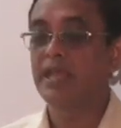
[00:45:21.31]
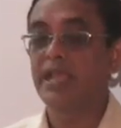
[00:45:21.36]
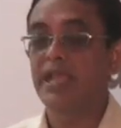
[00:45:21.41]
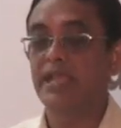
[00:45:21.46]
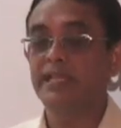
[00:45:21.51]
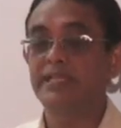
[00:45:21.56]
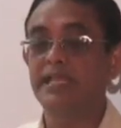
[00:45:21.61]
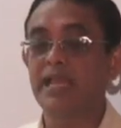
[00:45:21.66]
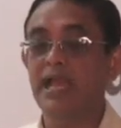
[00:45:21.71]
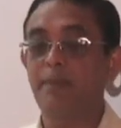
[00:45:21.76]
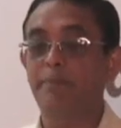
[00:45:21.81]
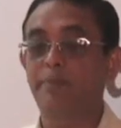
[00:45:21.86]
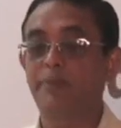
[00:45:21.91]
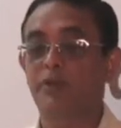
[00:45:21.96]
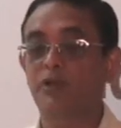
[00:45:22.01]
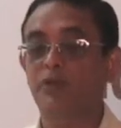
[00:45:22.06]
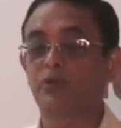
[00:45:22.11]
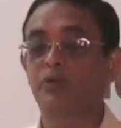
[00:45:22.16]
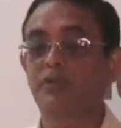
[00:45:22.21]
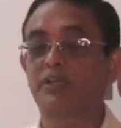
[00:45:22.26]
In the
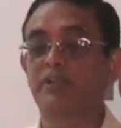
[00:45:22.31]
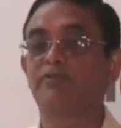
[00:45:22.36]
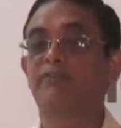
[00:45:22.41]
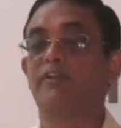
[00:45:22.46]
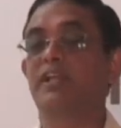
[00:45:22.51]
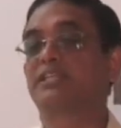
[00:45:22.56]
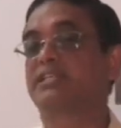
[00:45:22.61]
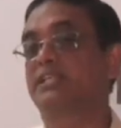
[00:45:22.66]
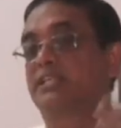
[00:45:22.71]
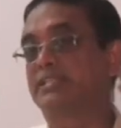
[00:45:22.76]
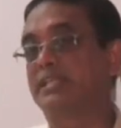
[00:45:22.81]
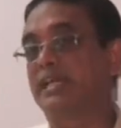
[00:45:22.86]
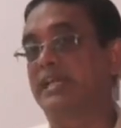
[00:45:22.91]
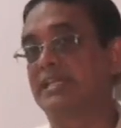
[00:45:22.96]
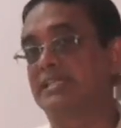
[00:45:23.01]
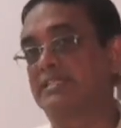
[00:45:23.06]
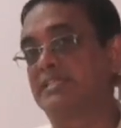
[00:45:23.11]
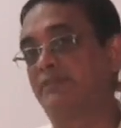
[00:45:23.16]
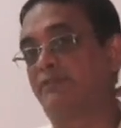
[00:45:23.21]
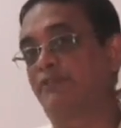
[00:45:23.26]
upper root afflictions, that
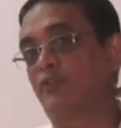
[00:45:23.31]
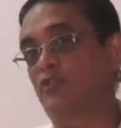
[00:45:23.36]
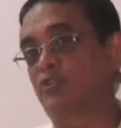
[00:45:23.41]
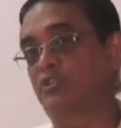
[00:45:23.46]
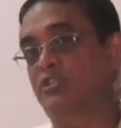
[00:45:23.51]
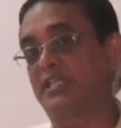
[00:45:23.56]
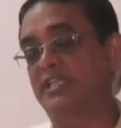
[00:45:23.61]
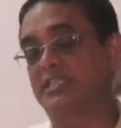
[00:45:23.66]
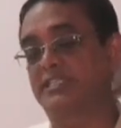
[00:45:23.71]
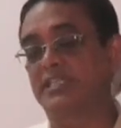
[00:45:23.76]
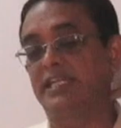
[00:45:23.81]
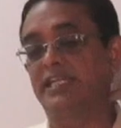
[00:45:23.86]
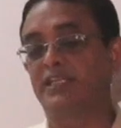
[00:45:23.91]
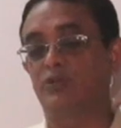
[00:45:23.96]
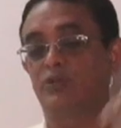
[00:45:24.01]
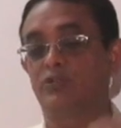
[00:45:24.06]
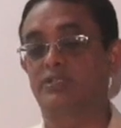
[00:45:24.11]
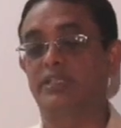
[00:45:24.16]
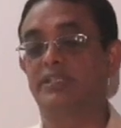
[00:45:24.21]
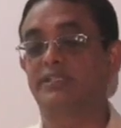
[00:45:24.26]
is, if you see C2,
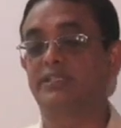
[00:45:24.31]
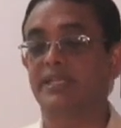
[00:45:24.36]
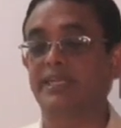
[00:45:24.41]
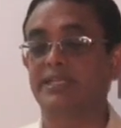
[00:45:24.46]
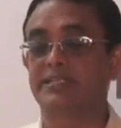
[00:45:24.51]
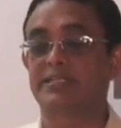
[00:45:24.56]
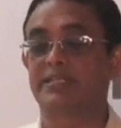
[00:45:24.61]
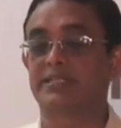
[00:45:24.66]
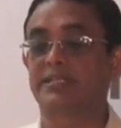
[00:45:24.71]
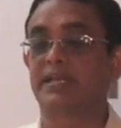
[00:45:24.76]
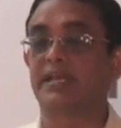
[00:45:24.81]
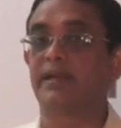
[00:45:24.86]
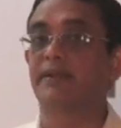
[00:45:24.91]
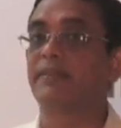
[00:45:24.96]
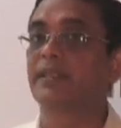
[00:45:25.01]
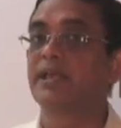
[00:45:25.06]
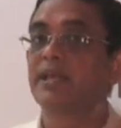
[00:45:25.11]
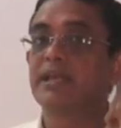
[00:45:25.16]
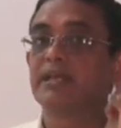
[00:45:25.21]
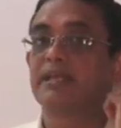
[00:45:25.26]
C3,
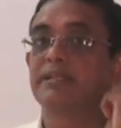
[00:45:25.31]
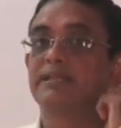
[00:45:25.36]
etc.,